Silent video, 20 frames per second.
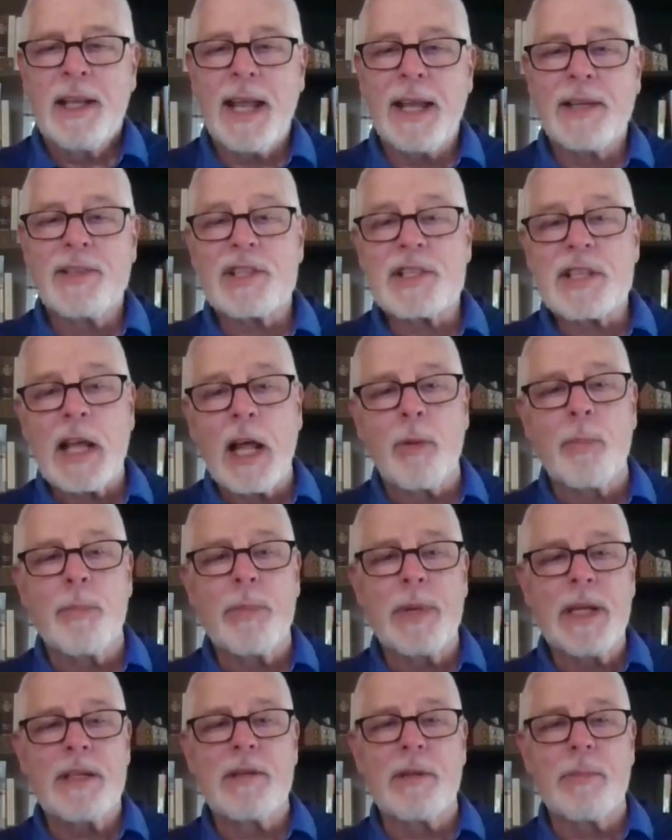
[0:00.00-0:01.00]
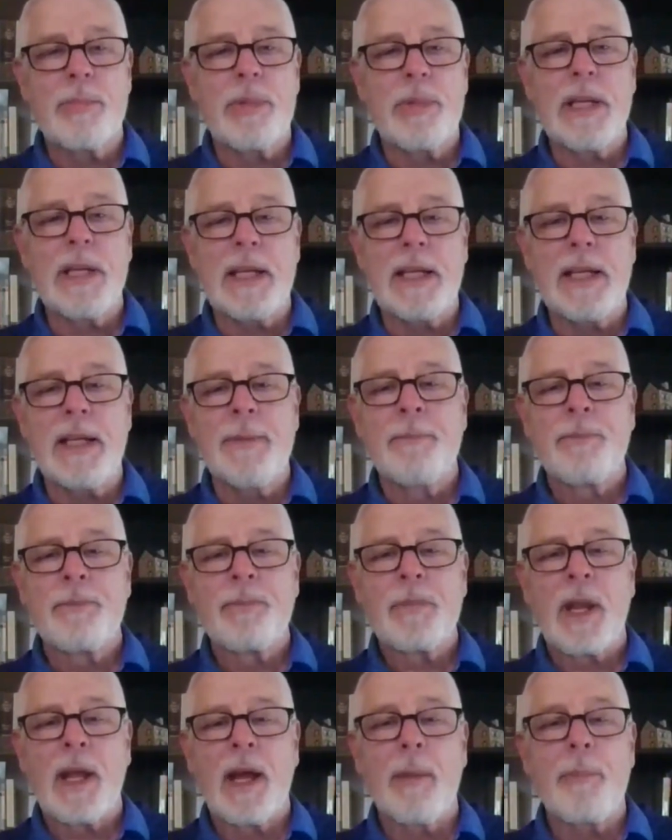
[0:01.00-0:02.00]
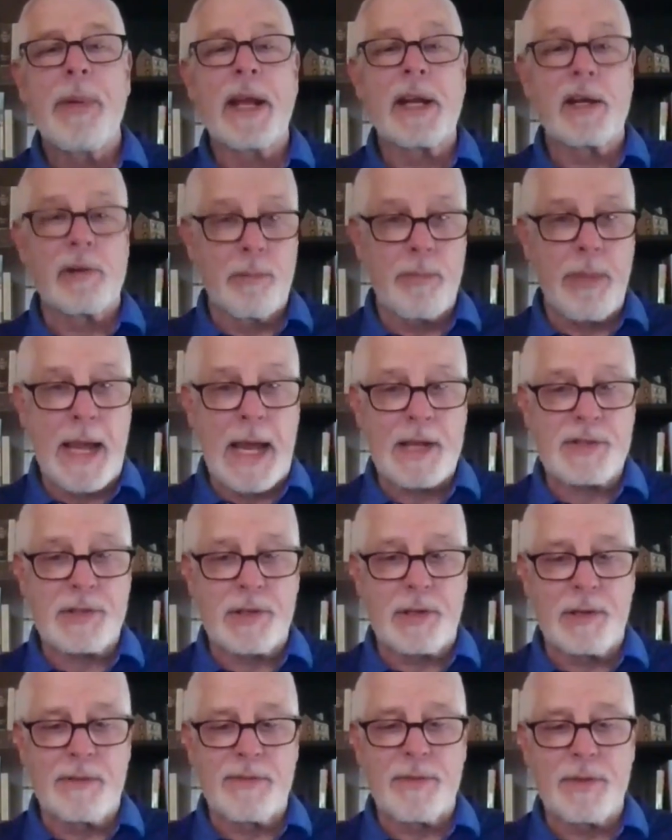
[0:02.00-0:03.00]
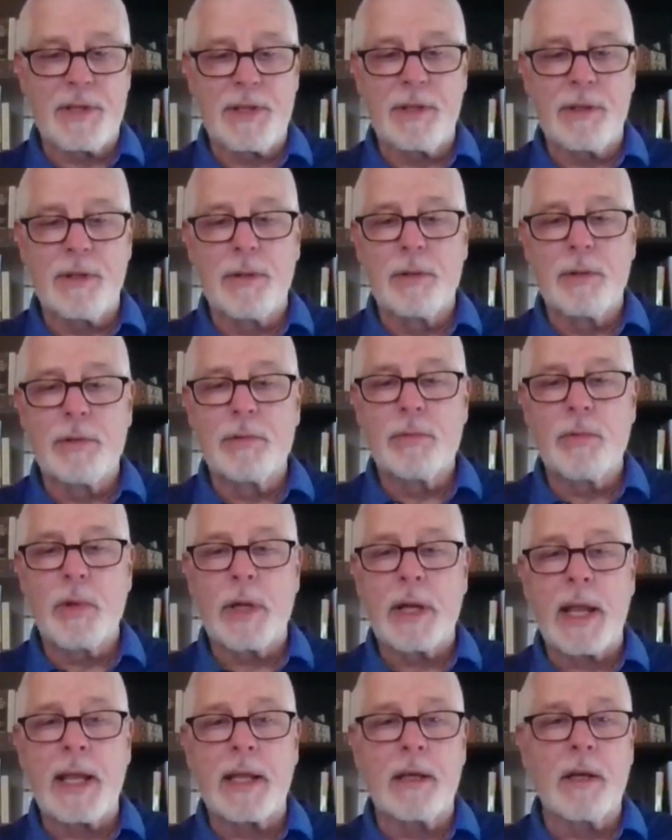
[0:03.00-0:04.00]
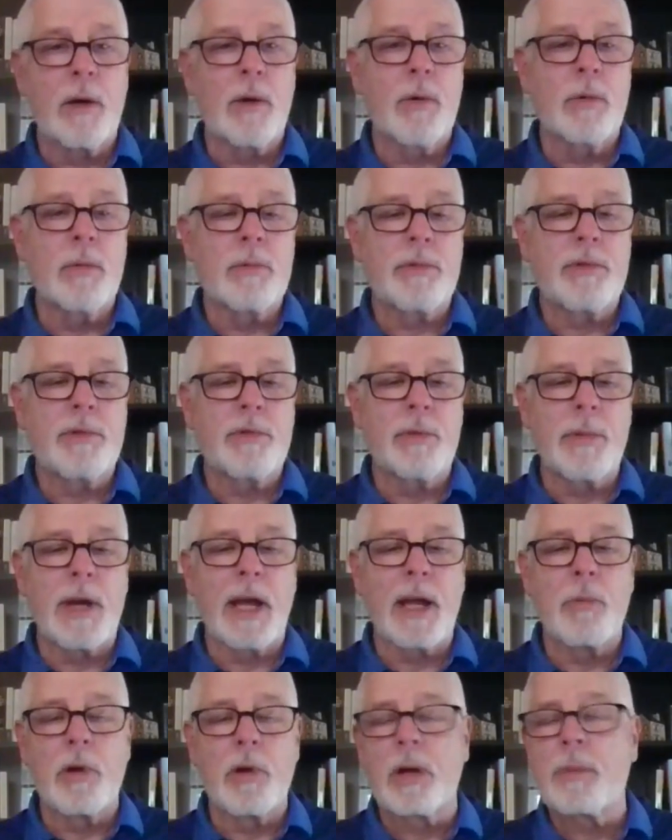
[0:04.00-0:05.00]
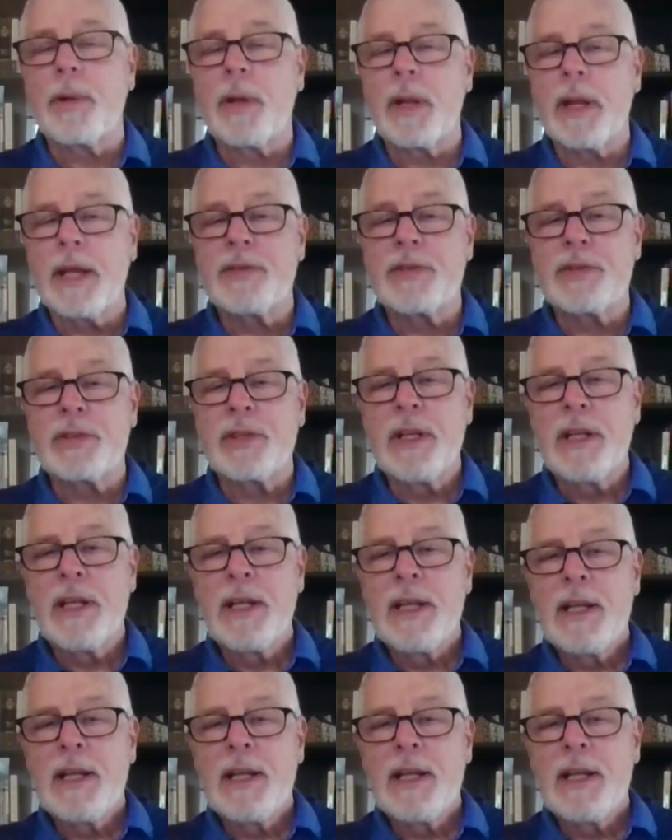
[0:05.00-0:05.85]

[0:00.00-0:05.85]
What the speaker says: And just help me to be a better ambassador for you when I go to my workplace.